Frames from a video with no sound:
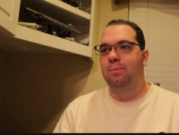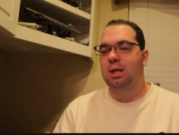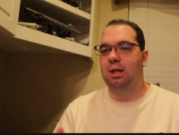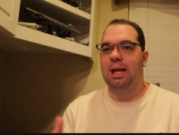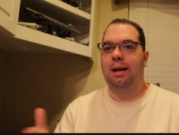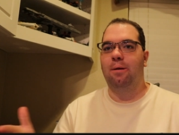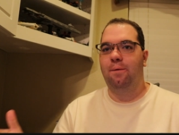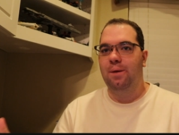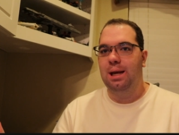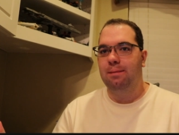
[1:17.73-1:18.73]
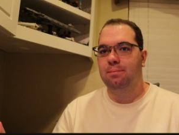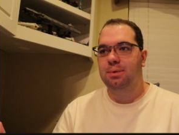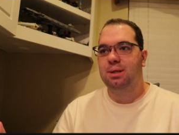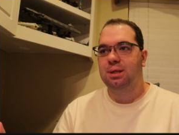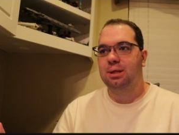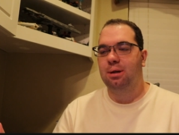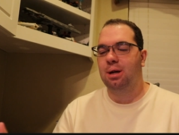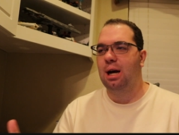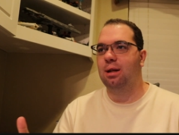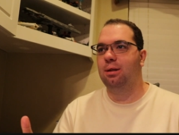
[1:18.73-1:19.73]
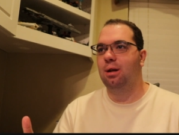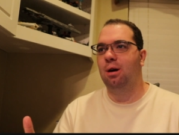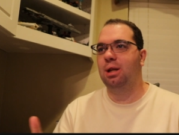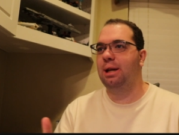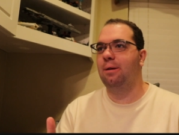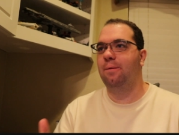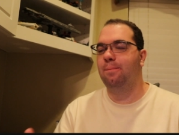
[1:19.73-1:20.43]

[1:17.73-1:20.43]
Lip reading: the LEGO themes, or not all LEGO,